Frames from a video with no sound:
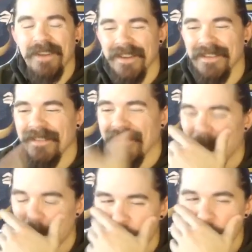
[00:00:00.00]
I can
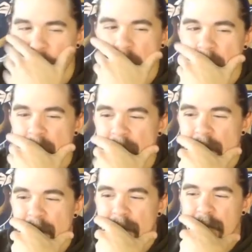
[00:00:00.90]
watch everything
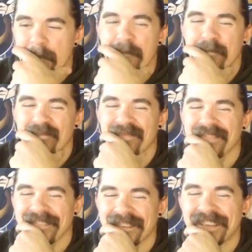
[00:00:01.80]

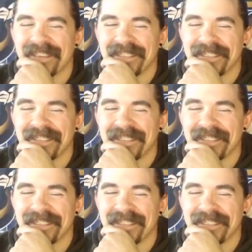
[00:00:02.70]
there.